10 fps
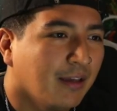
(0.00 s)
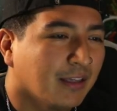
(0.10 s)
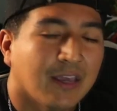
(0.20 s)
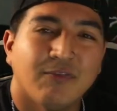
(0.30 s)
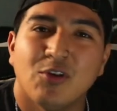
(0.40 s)

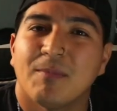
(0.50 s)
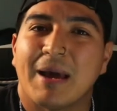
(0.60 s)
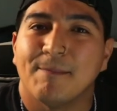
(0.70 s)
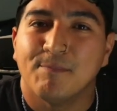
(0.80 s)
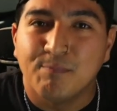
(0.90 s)
give you
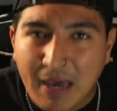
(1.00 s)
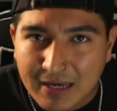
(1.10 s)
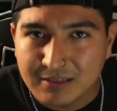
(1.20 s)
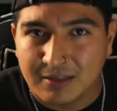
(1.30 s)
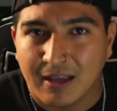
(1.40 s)
my
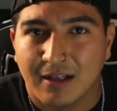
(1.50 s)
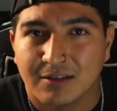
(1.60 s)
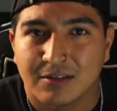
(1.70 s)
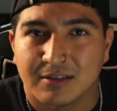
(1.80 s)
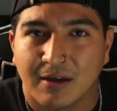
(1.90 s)
best
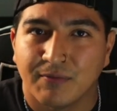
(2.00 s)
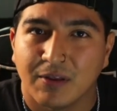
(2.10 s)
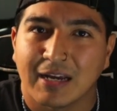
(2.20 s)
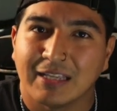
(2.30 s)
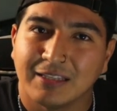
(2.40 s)
analysis, I
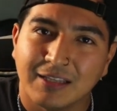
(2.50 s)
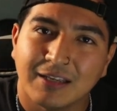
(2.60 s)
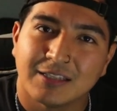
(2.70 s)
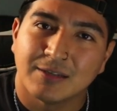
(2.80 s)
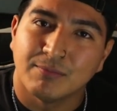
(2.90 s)
felt like I need to
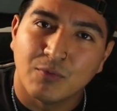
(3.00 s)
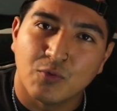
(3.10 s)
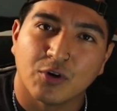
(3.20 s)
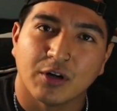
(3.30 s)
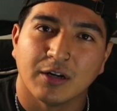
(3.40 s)
get some
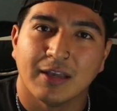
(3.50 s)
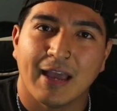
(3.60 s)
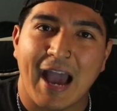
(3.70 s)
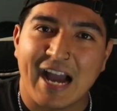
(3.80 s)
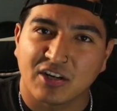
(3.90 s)
more
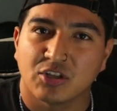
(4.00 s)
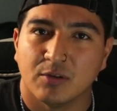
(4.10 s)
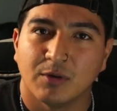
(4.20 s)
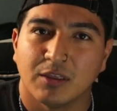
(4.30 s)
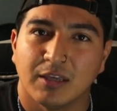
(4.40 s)

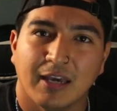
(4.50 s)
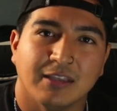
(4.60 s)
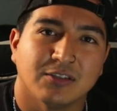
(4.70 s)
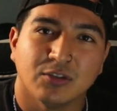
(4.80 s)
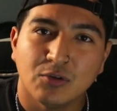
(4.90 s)
action with it
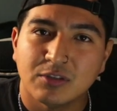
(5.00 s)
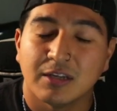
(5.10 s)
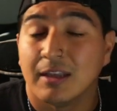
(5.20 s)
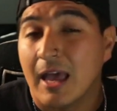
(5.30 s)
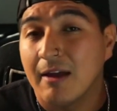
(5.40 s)
and just use
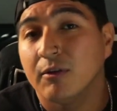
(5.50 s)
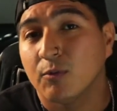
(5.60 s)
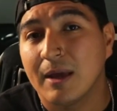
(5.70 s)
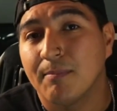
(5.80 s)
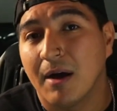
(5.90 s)
it in every
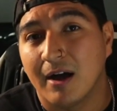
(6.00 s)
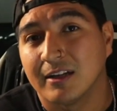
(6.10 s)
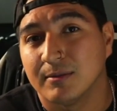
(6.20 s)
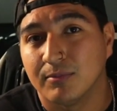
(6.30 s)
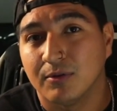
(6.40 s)
way
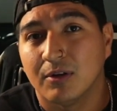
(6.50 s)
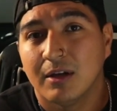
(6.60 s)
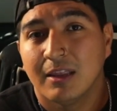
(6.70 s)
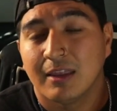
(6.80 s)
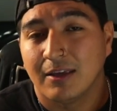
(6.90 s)
possible
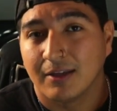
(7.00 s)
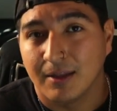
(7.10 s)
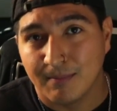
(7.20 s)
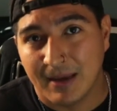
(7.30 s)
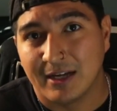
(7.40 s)
that you can
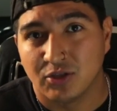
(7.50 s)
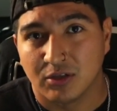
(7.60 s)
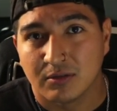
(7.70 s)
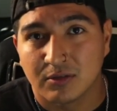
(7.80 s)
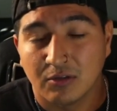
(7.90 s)

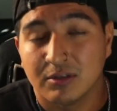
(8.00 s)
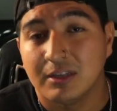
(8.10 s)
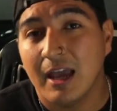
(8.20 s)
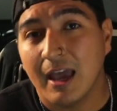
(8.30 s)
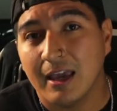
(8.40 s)
imagine. So
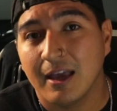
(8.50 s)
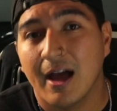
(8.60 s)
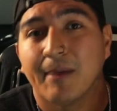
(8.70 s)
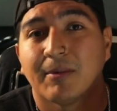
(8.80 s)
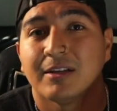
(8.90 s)
today
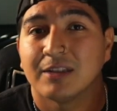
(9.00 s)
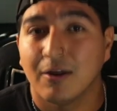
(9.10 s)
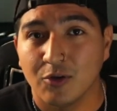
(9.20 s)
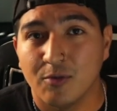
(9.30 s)
I'm gonna tell you